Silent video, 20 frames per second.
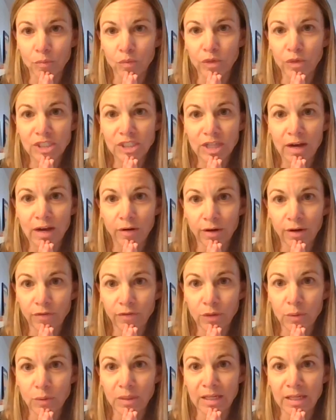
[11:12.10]
reach out
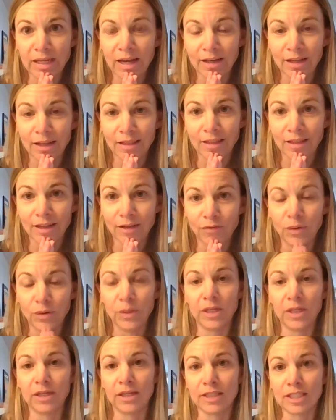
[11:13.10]
if you need anything, if you
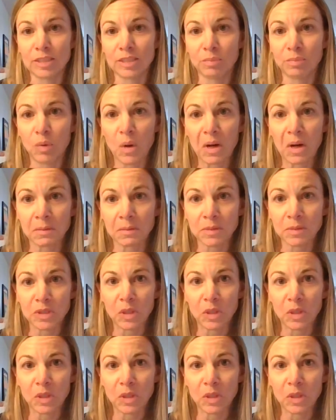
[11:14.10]
need any support.